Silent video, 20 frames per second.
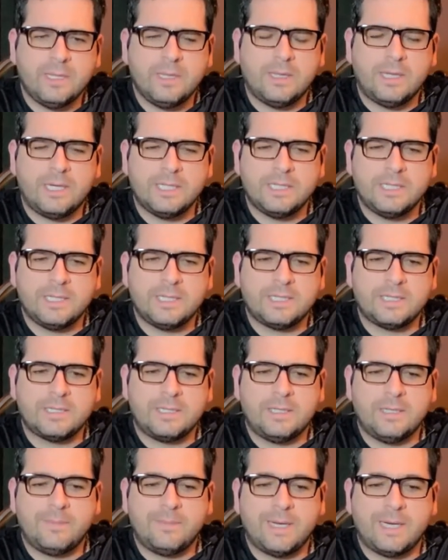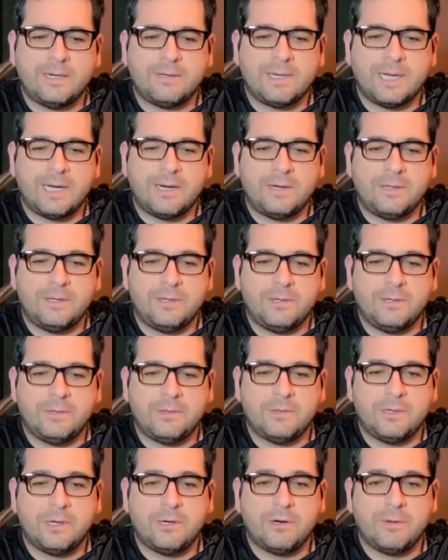Logic is all about how
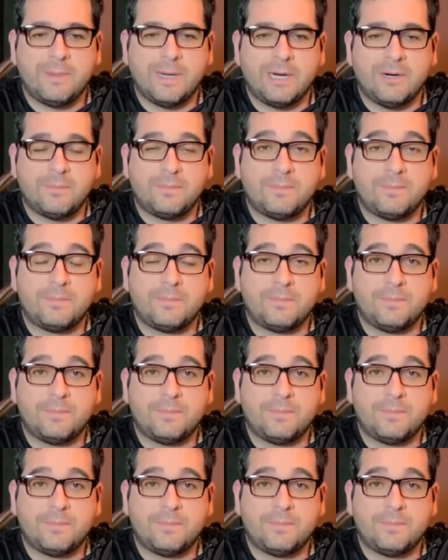you go about